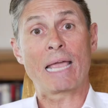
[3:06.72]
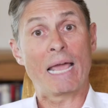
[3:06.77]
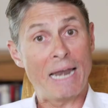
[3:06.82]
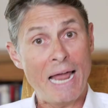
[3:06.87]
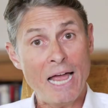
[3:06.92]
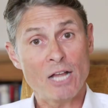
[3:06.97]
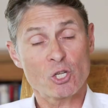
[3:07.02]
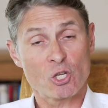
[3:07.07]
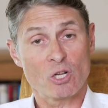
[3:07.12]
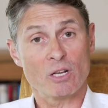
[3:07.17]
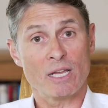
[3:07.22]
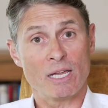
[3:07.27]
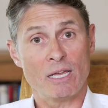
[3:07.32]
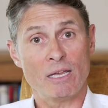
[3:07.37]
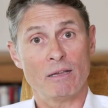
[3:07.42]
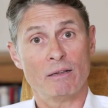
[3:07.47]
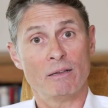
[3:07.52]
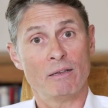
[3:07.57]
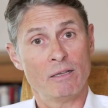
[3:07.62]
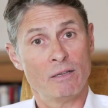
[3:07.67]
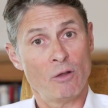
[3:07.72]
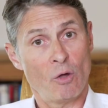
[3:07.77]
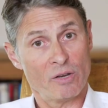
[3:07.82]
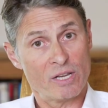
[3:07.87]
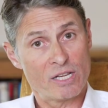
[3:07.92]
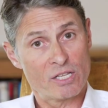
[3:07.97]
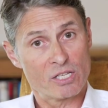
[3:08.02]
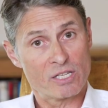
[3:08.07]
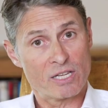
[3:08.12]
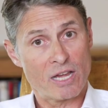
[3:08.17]
can actually not
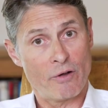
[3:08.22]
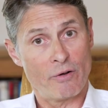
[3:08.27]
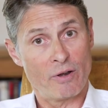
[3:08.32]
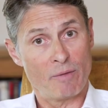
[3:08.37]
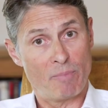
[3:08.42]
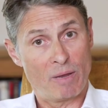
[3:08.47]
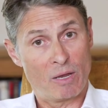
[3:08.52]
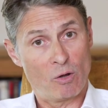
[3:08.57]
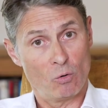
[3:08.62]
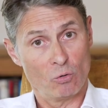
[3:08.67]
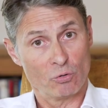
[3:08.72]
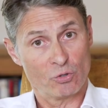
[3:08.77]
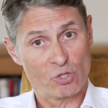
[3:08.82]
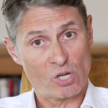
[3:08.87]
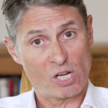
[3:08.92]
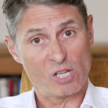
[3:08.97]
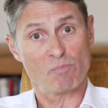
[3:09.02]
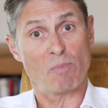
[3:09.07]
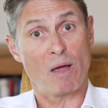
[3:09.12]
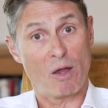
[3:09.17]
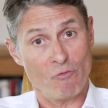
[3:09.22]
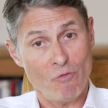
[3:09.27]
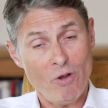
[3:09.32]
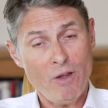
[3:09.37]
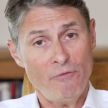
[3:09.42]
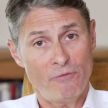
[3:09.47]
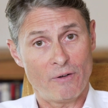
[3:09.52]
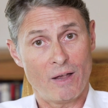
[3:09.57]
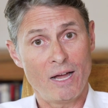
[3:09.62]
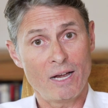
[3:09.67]
necessarily be caused just by
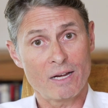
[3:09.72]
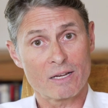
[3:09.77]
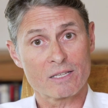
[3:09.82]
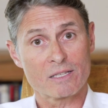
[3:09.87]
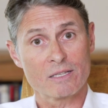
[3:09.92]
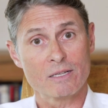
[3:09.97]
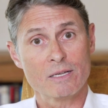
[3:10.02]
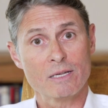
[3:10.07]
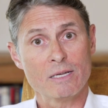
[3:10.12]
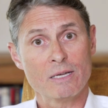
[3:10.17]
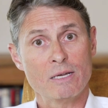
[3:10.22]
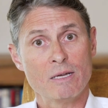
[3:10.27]
reflux,